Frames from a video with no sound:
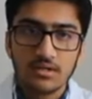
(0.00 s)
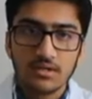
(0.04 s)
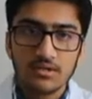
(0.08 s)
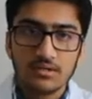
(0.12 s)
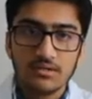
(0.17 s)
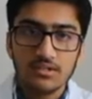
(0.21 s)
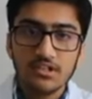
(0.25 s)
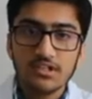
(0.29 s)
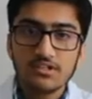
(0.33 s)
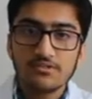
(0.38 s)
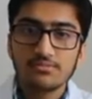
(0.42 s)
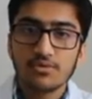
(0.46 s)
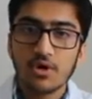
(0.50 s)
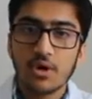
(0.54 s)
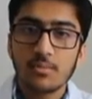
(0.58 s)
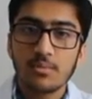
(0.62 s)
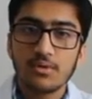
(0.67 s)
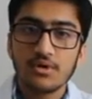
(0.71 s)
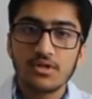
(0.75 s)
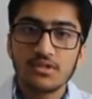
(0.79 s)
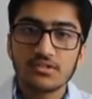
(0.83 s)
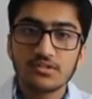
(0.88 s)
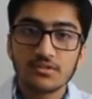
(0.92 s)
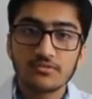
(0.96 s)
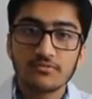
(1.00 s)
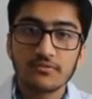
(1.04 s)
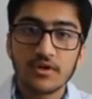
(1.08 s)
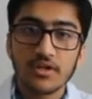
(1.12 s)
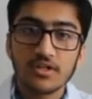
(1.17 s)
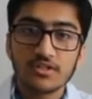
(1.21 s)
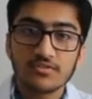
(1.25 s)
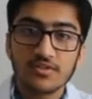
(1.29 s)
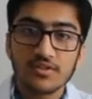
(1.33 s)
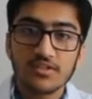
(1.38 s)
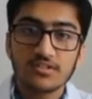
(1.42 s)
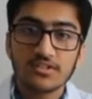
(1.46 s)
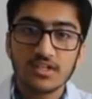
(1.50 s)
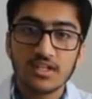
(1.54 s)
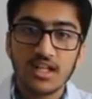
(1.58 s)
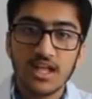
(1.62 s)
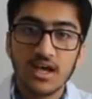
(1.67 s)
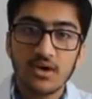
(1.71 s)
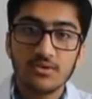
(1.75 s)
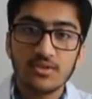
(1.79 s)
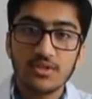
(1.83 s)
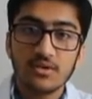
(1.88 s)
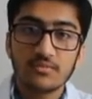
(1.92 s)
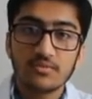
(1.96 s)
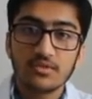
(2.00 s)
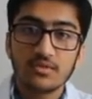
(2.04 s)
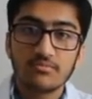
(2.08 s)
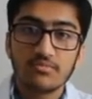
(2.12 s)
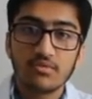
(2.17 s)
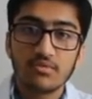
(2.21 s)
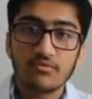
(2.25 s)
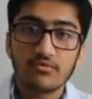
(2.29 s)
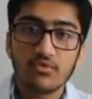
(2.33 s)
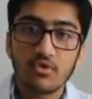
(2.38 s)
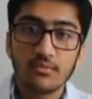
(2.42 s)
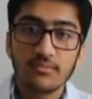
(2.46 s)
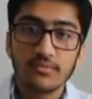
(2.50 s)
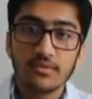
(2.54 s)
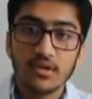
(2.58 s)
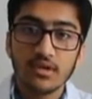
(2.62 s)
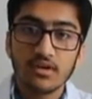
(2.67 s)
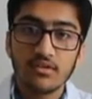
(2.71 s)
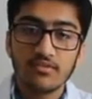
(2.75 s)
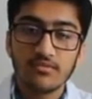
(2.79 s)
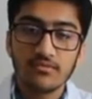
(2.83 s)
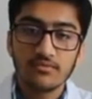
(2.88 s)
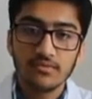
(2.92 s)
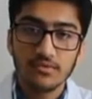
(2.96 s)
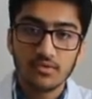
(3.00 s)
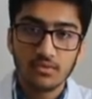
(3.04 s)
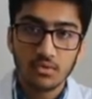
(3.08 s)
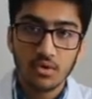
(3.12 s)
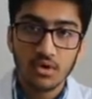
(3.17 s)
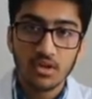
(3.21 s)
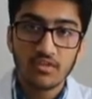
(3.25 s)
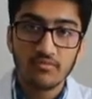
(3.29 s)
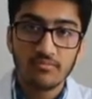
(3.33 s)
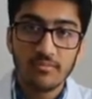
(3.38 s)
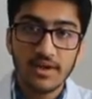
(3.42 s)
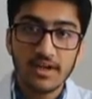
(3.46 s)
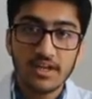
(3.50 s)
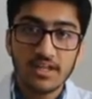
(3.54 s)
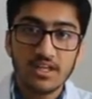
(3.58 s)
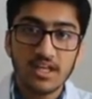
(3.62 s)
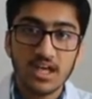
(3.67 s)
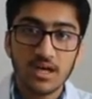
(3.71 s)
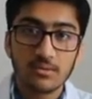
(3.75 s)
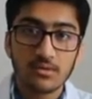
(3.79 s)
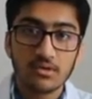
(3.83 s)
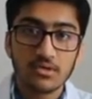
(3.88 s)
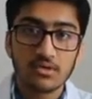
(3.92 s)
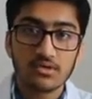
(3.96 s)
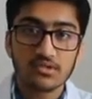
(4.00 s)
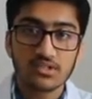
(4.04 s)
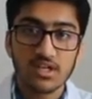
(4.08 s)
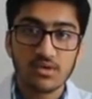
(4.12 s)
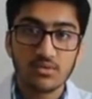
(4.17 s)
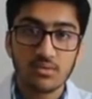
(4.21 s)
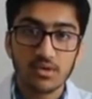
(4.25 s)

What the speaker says: These properties of phosphates allow them to perform the role of many chemicals at